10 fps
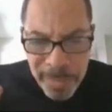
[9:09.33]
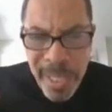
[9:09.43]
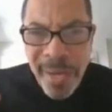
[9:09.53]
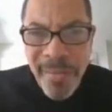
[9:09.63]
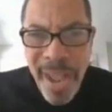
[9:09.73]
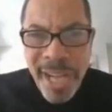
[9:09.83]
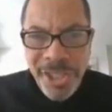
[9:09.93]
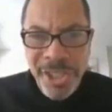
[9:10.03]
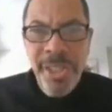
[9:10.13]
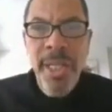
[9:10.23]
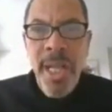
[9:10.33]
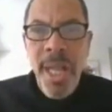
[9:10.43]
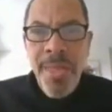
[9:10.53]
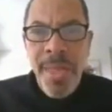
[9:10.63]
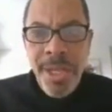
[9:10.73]
plan of action
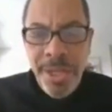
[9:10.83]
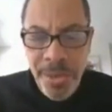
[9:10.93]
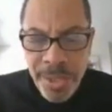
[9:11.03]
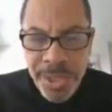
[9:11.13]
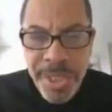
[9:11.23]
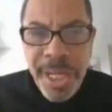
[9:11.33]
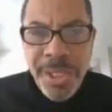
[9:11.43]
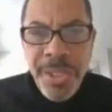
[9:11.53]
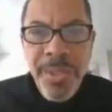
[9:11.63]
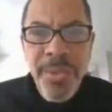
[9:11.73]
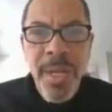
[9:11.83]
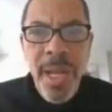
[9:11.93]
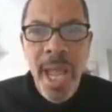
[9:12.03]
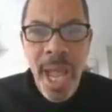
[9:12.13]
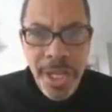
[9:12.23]
that you will stick to
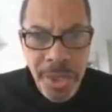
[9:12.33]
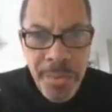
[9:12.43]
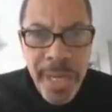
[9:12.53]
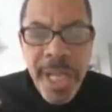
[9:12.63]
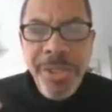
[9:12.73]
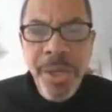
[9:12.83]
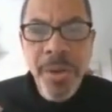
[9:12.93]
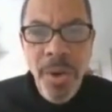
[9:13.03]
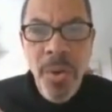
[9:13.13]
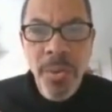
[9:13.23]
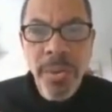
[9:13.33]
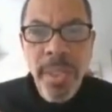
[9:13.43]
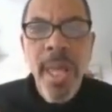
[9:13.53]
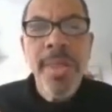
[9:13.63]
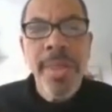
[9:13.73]
and you will hit your
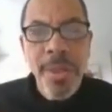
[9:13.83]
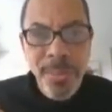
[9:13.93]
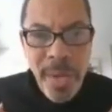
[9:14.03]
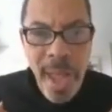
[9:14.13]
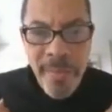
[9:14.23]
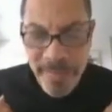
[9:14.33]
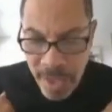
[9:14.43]
goals. That's what I have